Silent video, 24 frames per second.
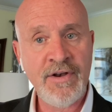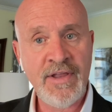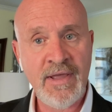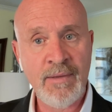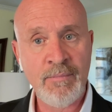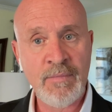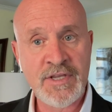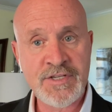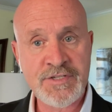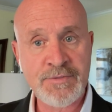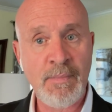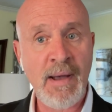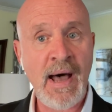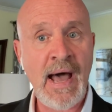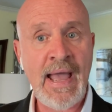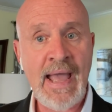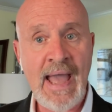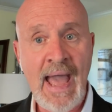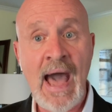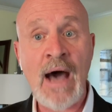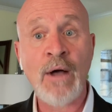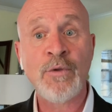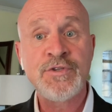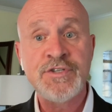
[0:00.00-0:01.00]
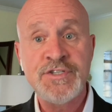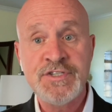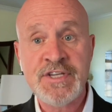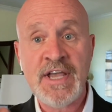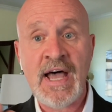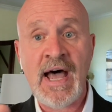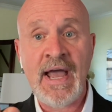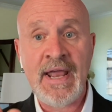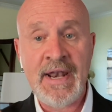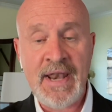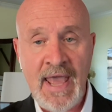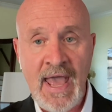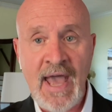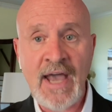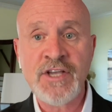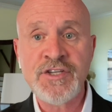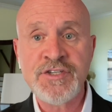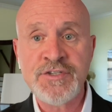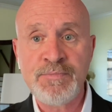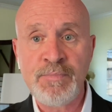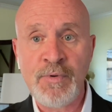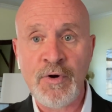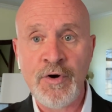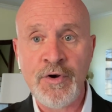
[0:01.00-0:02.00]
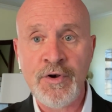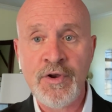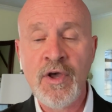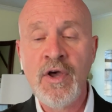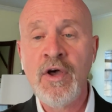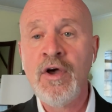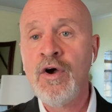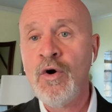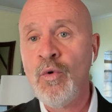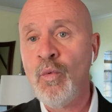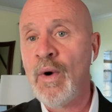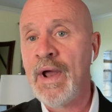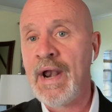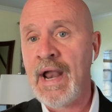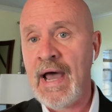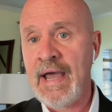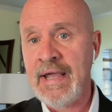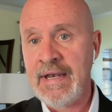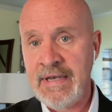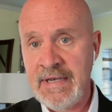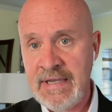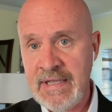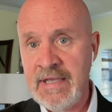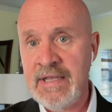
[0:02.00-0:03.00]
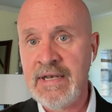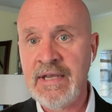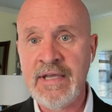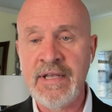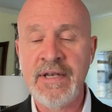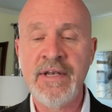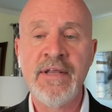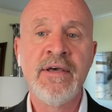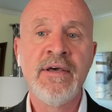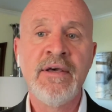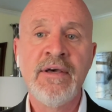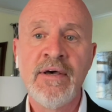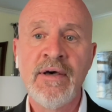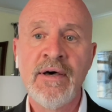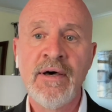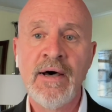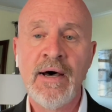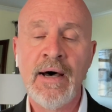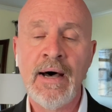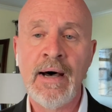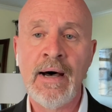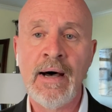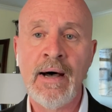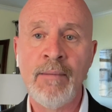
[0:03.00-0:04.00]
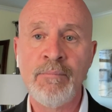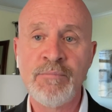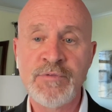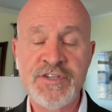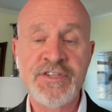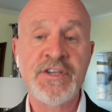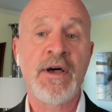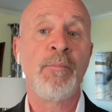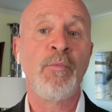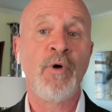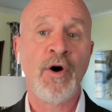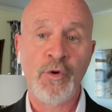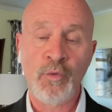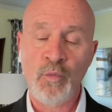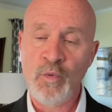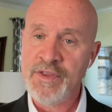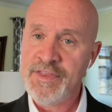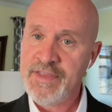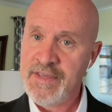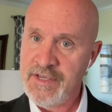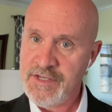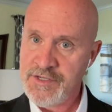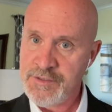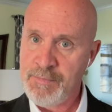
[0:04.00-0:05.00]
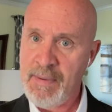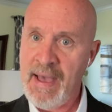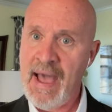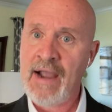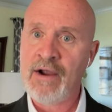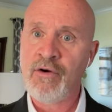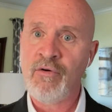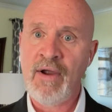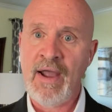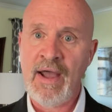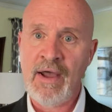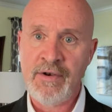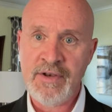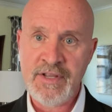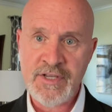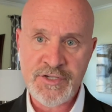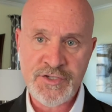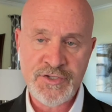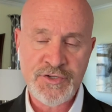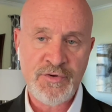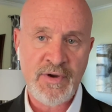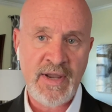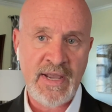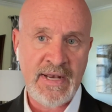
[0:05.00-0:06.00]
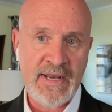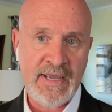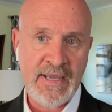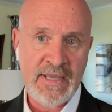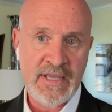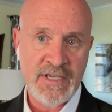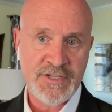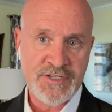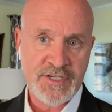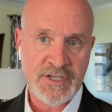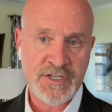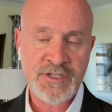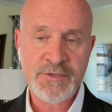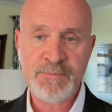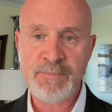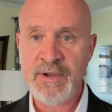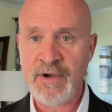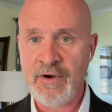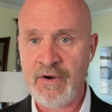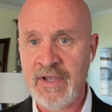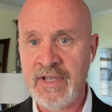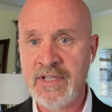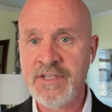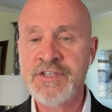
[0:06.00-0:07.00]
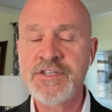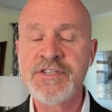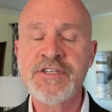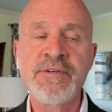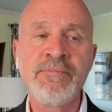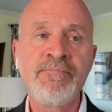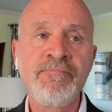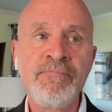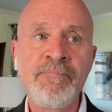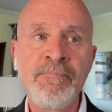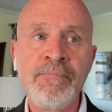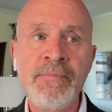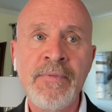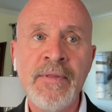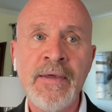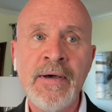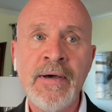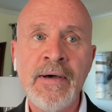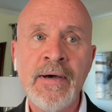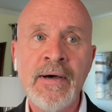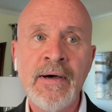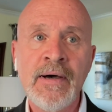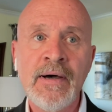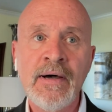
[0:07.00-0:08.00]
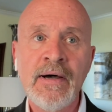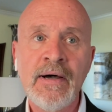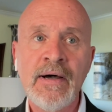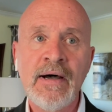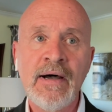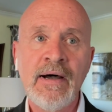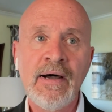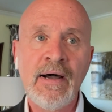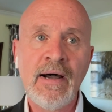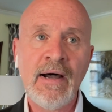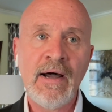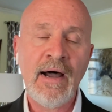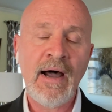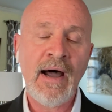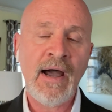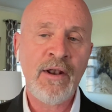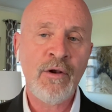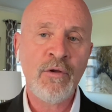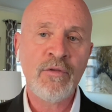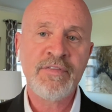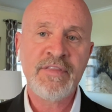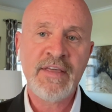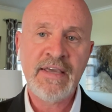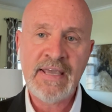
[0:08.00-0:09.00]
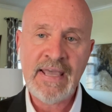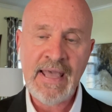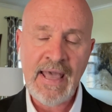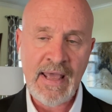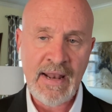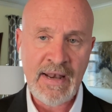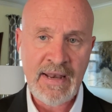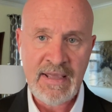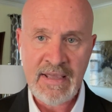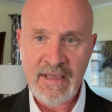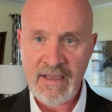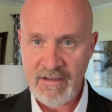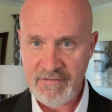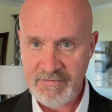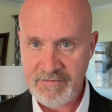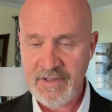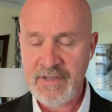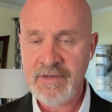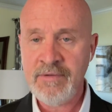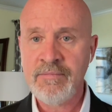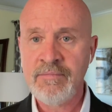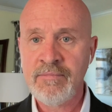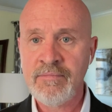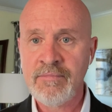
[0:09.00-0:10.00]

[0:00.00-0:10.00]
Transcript: him as my outside expert when I needed someone with his background, his training, his experience. I don't think any of it